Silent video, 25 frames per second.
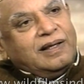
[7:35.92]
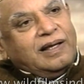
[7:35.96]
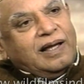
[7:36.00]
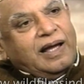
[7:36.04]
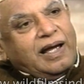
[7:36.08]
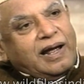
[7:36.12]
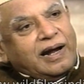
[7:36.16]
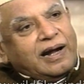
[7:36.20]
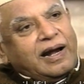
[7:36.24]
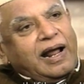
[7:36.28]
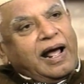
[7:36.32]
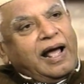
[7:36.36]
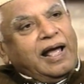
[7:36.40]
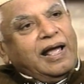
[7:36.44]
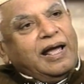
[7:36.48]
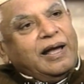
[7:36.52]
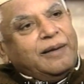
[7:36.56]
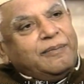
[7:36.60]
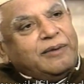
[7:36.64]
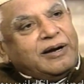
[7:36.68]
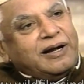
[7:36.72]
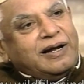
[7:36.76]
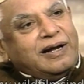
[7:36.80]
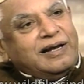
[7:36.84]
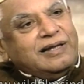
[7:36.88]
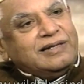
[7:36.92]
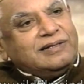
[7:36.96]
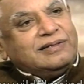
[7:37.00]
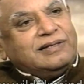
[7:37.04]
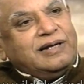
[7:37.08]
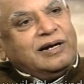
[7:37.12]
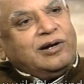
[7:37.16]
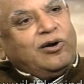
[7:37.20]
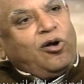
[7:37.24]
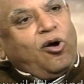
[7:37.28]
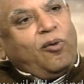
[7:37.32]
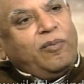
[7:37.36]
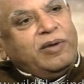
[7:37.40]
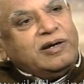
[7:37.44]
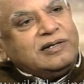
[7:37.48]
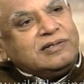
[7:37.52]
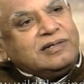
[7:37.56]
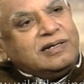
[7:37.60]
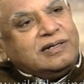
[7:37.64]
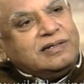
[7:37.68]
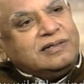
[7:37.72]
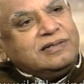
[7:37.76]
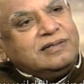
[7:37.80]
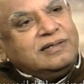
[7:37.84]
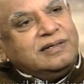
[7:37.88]
And I have at least that common
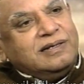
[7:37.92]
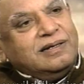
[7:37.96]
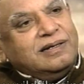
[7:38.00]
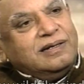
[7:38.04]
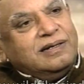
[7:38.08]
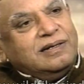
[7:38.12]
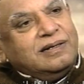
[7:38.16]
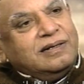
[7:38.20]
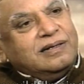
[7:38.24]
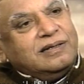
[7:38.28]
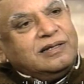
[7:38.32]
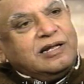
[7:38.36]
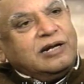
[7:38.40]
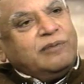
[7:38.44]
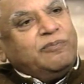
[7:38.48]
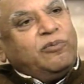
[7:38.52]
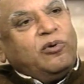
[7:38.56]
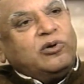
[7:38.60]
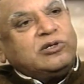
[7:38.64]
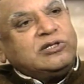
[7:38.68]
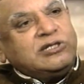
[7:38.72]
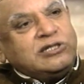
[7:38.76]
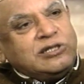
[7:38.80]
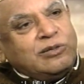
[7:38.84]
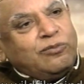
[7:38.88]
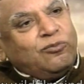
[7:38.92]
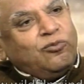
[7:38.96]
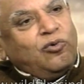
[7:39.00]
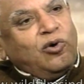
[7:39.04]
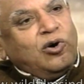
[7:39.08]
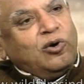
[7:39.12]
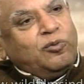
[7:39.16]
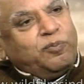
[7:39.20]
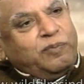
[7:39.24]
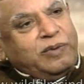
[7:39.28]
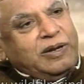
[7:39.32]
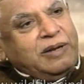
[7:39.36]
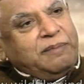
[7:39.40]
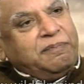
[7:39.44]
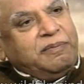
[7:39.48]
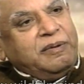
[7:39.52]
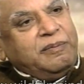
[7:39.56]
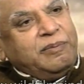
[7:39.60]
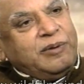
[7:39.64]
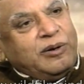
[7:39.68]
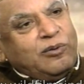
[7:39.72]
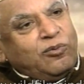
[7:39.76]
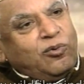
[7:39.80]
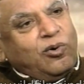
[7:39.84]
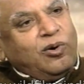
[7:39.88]
sense. That bossism won't pay.
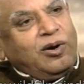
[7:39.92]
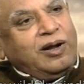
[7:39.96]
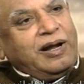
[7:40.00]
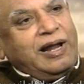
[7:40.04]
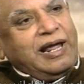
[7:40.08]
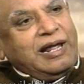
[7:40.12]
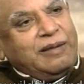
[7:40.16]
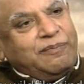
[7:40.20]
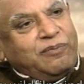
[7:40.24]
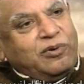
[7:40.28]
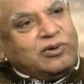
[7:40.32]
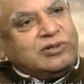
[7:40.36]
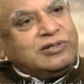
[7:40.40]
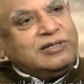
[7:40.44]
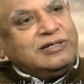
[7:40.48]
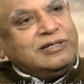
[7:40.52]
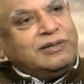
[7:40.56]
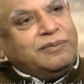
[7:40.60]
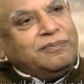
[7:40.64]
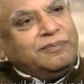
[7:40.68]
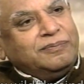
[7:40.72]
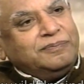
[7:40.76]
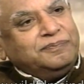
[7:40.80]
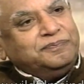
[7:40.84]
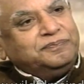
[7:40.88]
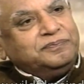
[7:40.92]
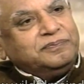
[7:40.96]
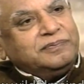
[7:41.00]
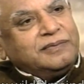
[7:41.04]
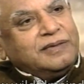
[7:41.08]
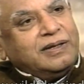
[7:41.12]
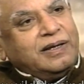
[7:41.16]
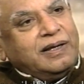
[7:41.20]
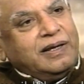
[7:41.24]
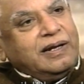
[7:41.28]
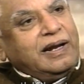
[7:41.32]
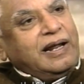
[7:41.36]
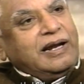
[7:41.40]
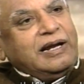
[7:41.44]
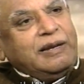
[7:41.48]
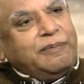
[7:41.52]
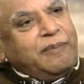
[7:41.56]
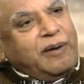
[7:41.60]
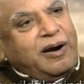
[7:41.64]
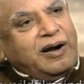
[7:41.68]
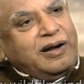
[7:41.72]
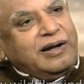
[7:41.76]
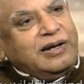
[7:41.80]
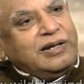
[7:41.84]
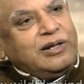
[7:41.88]
People won't like bossism. In any
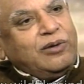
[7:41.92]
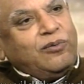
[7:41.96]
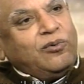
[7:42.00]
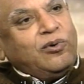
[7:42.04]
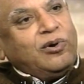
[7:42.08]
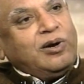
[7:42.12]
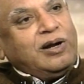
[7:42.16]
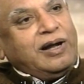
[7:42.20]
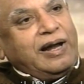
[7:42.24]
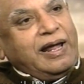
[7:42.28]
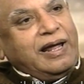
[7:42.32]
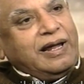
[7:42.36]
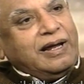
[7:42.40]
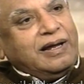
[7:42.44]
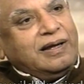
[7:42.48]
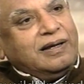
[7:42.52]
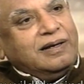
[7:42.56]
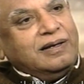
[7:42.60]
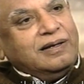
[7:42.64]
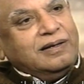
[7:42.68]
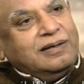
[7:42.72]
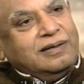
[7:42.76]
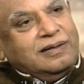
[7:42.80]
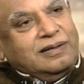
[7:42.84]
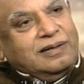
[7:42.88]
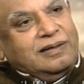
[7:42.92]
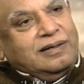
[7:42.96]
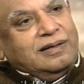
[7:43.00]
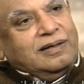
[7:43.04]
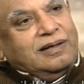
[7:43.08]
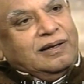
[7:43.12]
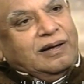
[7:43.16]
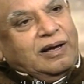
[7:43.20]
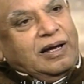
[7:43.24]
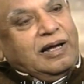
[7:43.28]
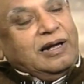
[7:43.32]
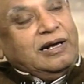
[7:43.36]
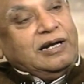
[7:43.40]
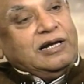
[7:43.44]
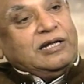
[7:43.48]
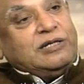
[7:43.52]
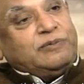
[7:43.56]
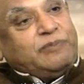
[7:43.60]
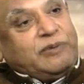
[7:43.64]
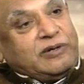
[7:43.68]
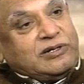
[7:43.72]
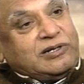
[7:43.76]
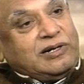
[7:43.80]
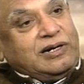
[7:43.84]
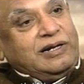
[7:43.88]
party, they won't like. And
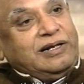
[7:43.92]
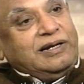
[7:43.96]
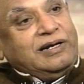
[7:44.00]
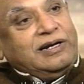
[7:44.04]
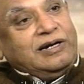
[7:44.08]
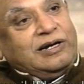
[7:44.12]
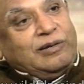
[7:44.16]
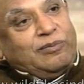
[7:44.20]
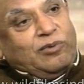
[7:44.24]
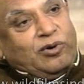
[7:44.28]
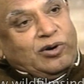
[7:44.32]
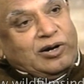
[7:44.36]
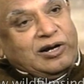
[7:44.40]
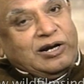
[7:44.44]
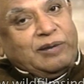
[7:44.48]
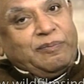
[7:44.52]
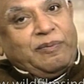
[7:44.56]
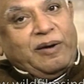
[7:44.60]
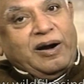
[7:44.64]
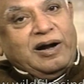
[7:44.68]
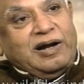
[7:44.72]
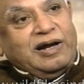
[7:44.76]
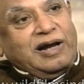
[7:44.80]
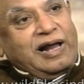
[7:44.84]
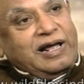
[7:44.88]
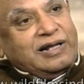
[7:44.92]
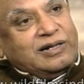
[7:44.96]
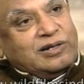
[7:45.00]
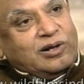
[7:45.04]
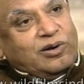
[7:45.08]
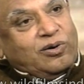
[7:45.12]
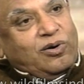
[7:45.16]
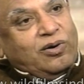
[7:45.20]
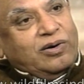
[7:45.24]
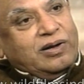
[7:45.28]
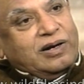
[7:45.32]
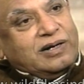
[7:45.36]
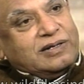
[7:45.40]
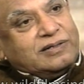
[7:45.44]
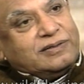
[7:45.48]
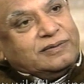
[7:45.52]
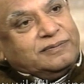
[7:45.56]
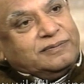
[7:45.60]
especially in a democratic party like the Congress.